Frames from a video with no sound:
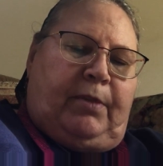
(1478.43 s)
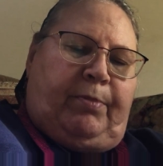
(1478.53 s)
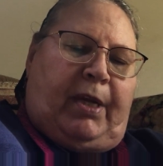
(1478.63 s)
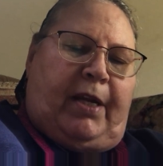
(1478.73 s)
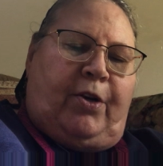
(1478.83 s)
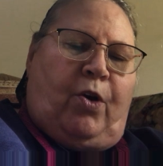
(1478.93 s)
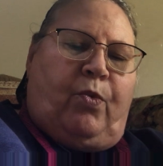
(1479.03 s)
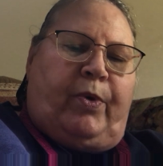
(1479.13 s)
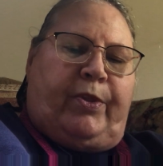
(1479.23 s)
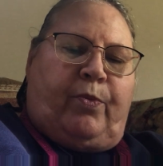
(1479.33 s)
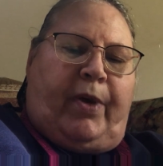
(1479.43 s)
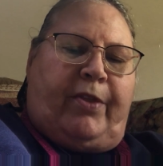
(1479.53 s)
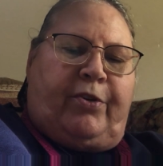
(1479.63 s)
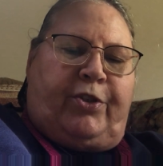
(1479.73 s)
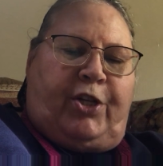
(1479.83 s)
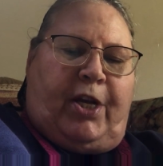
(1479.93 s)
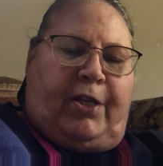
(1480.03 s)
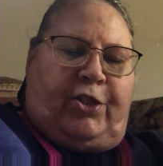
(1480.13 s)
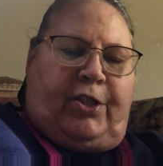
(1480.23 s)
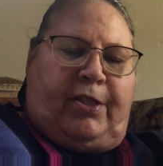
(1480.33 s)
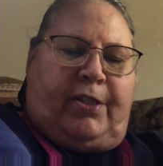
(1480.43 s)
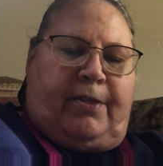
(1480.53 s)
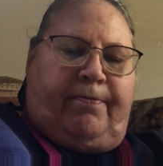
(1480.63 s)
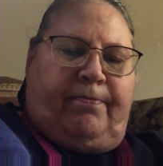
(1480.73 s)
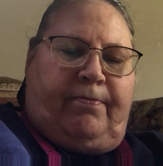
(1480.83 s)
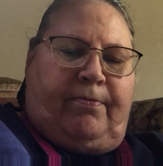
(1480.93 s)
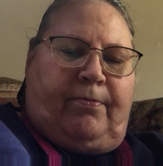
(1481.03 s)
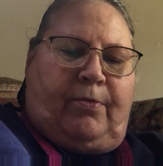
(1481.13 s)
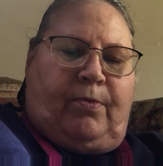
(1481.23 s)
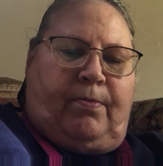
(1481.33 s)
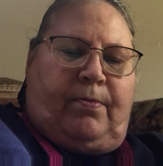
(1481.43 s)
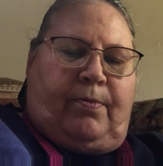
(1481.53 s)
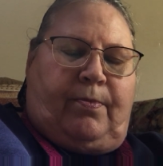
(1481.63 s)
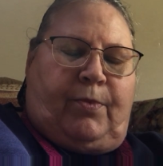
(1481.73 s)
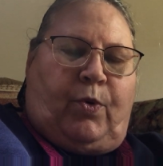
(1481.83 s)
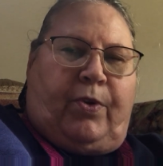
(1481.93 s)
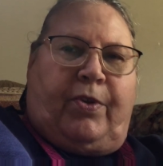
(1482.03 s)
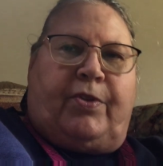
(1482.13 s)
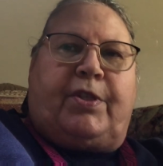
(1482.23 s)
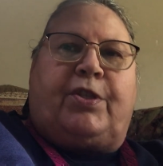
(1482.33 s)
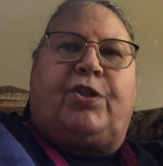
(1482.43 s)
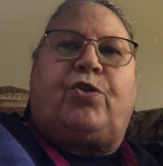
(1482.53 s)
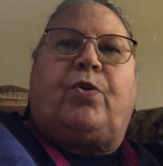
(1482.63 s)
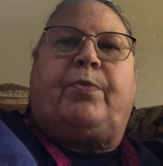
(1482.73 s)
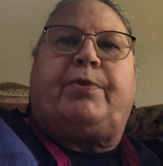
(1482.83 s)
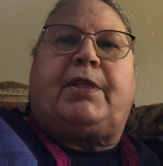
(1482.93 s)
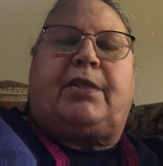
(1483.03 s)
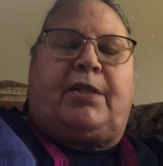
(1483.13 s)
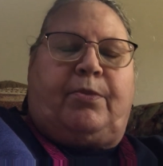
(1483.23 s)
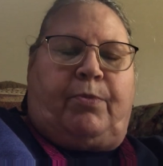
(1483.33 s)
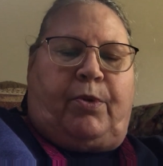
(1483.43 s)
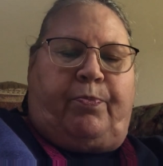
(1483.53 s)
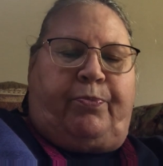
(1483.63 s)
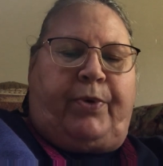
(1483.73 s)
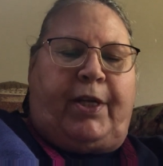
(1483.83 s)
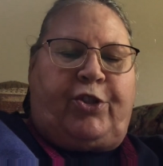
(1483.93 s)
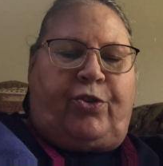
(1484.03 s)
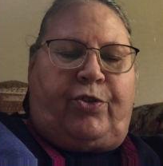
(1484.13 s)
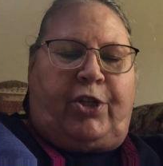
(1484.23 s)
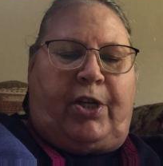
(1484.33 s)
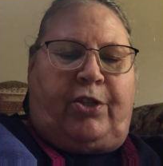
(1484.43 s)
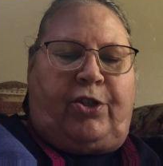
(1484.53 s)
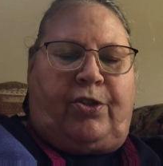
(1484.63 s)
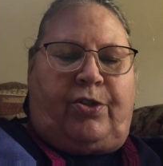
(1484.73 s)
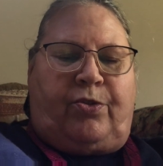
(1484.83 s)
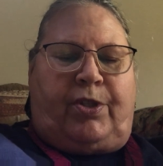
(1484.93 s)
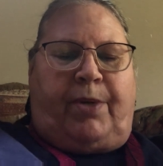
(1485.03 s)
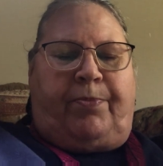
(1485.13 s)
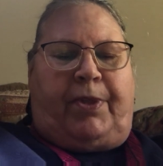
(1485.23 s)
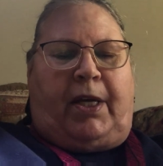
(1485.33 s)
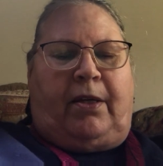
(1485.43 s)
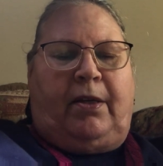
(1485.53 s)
But I know when the weather changes, or there's a storm system, or pressure changes, or something,